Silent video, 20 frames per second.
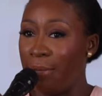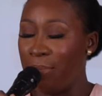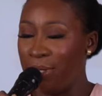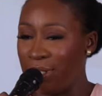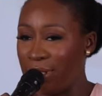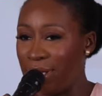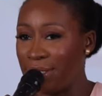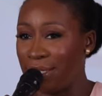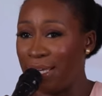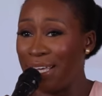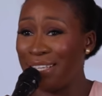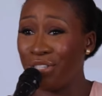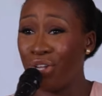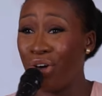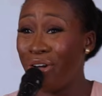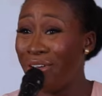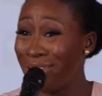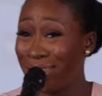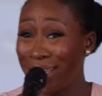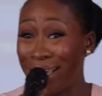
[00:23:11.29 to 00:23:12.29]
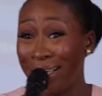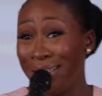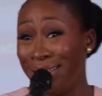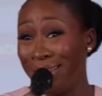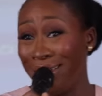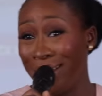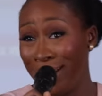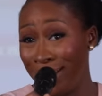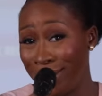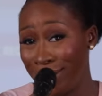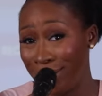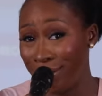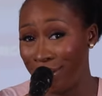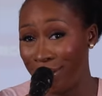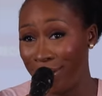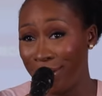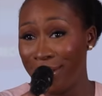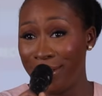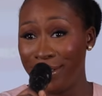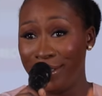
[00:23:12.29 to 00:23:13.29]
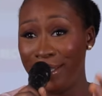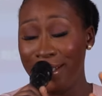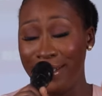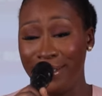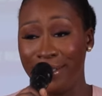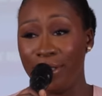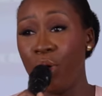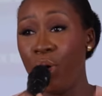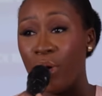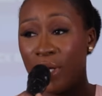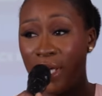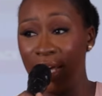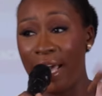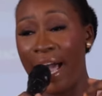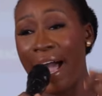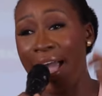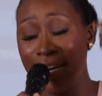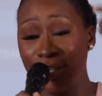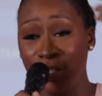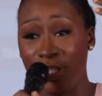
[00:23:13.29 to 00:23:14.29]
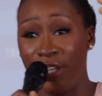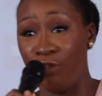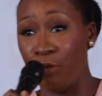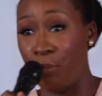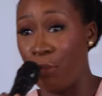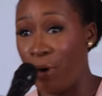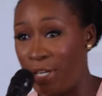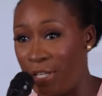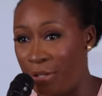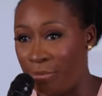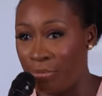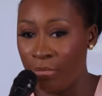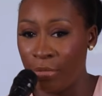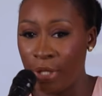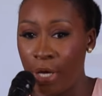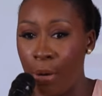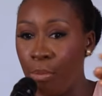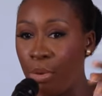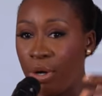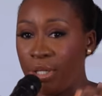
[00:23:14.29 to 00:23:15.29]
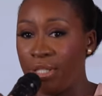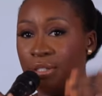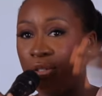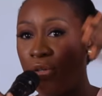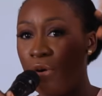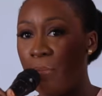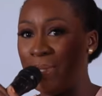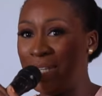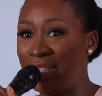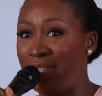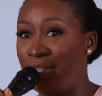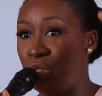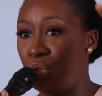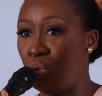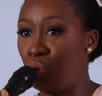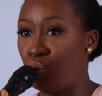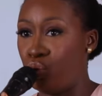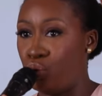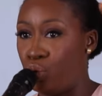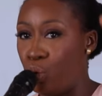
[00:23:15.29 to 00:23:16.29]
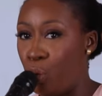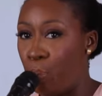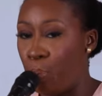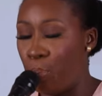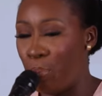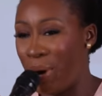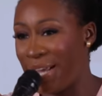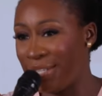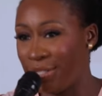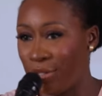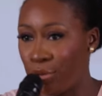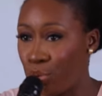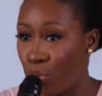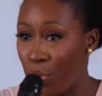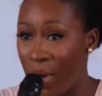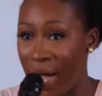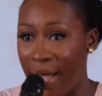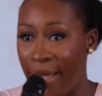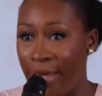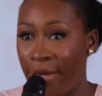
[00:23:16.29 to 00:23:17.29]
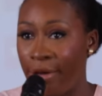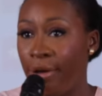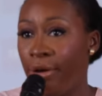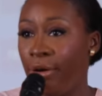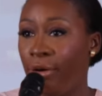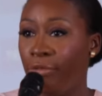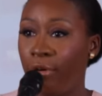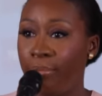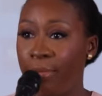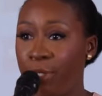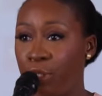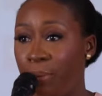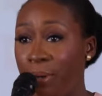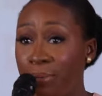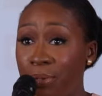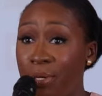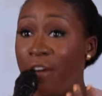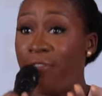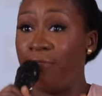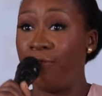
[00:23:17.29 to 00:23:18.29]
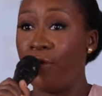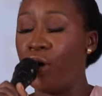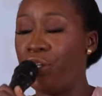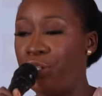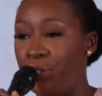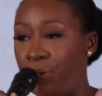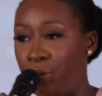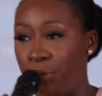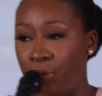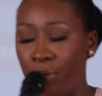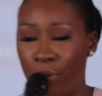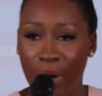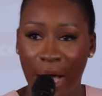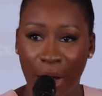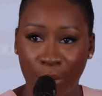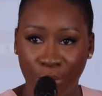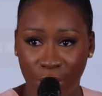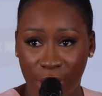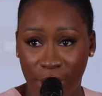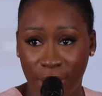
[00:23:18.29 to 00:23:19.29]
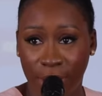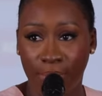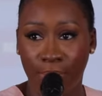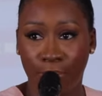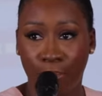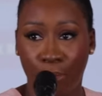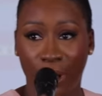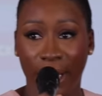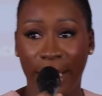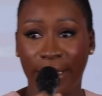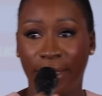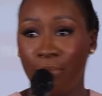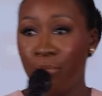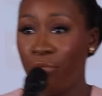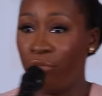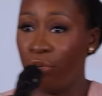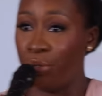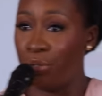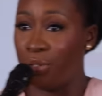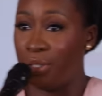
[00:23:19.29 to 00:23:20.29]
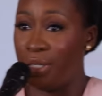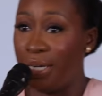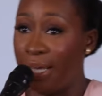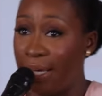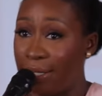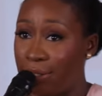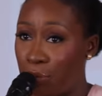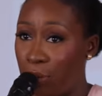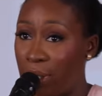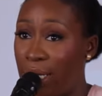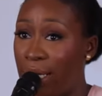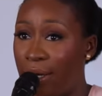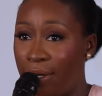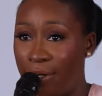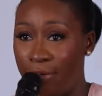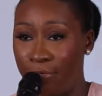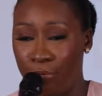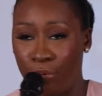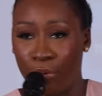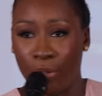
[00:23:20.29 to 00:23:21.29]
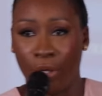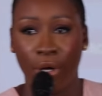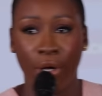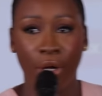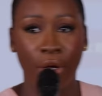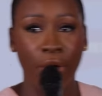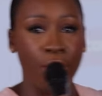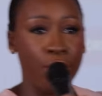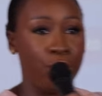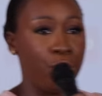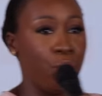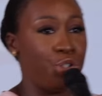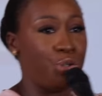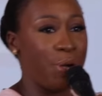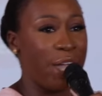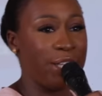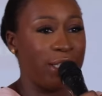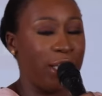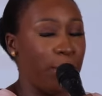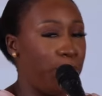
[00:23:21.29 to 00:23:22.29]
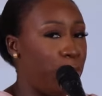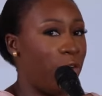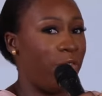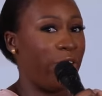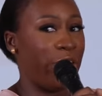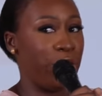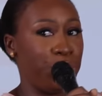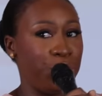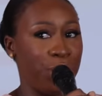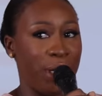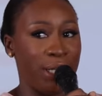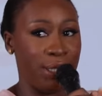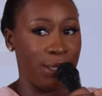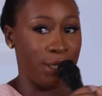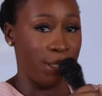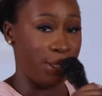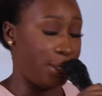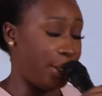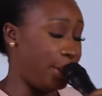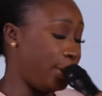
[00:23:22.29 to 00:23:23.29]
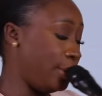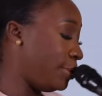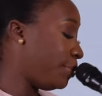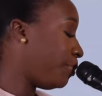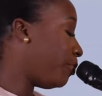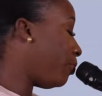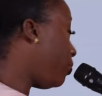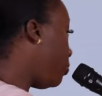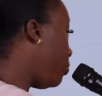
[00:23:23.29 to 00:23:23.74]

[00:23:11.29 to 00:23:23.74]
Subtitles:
my business. It's not exactly that. It means, okay, I need to give you money, but your business is priced too high for me to be able to afford you. So I will just politely move on to the next one I can afford. So try to keep your valuation as a decent